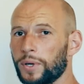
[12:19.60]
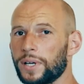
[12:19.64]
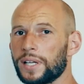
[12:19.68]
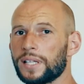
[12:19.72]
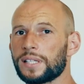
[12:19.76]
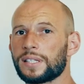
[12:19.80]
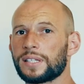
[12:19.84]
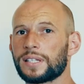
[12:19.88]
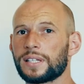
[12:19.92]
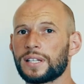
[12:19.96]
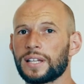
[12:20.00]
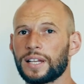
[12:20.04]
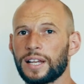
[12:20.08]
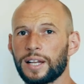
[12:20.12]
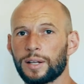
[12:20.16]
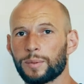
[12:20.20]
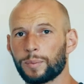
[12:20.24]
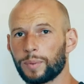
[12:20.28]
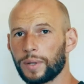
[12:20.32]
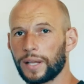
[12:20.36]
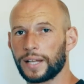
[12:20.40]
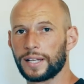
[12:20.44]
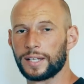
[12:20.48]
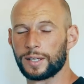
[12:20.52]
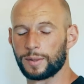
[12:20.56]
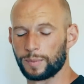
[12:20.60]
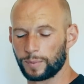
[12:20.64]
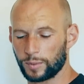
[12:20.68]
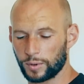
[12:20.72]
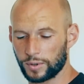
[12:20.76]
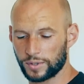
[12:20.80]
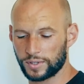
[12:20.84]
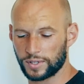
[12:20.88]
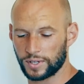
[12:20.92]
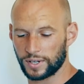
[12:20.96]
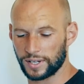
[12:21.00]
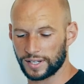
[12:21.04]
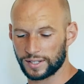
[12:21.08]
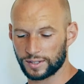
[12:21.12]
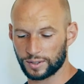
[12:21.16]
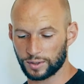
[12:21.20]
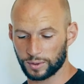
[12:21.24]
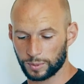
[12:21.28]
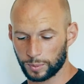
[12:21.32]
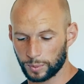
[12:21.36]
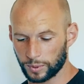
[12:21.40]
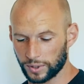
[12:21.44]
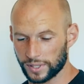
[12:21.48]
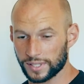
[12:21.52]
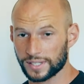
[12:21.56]
points and Platinum also has
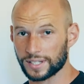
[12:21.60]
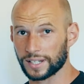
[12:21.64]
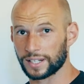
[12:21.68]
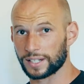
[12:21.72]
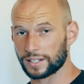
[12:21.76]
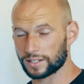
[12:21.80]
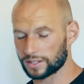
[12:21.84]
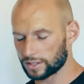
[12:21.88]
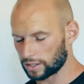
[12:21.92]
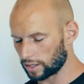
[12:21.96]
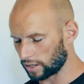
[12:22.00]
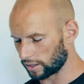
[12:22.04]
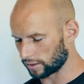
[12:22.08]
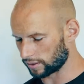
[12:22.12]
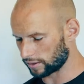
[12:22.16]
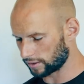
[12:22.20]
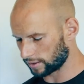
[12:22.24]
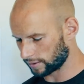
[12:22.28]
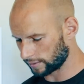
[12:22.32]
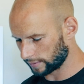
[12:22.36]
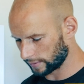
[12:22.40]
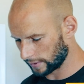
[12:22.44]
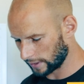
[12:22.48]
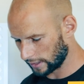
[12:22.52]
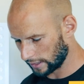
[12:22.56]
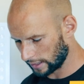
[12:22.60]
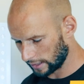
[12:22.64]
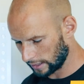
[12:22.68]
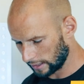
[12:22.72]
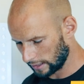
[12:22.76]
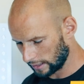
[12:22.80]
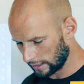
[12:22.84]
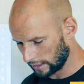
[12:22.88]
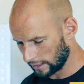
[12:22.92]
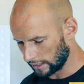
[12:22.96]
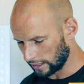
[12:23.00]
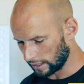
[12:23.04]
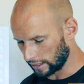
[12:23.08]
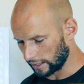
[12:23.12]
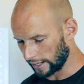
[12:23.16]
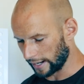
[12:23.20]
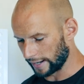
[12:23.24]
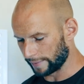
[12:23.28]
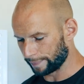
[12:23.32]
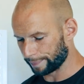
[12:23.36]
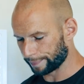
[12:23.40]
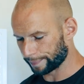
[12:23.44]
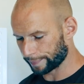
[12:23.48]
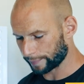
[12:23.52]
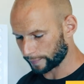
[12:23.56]
2 points. It is close. All
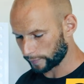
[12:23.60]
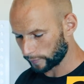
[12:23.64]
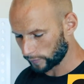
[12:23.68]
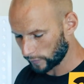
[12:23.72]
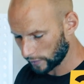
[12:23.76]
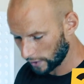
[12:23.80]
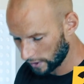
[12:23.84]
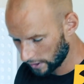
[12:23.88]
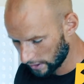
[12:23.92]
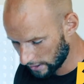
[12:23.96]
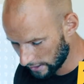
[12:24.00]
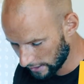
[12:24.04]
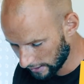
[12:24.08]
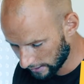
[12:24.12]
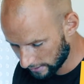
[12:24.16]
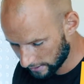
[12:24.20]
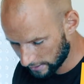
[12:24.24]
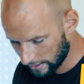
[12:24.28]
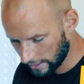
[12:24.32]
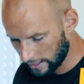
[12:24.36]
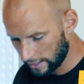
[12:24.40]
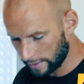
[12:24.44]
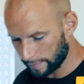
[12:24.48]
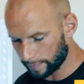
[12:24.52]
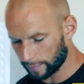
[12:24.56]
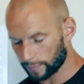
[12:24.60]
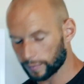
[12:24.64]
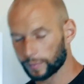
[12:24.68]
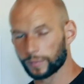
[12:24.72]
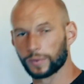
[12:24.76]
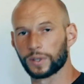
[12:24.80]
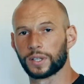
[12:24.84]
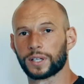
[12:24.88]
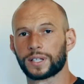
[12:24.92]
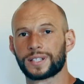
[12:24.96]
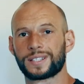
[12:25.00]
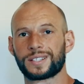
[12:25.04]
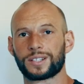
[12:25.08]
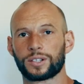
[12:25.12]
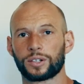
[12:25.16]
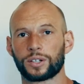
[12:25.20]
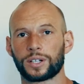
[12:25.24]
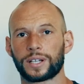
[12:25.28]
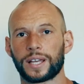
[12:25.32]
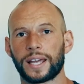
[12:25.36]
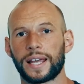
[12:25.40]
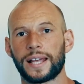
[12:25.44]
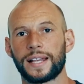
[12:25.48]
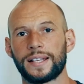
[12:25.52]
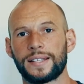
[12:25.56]
right, next up, let's
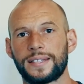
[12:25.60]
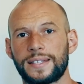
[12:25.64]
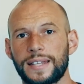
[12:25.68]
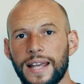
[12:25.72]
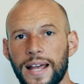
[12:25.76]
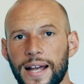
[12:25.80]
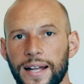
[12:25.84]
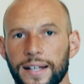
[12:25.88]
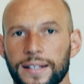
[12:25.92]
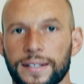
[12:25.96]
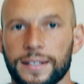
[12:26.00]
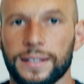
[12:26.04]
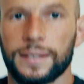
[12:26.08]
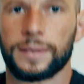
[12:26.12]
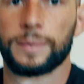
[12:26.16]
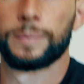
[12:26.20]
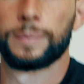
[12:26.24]
look at sound.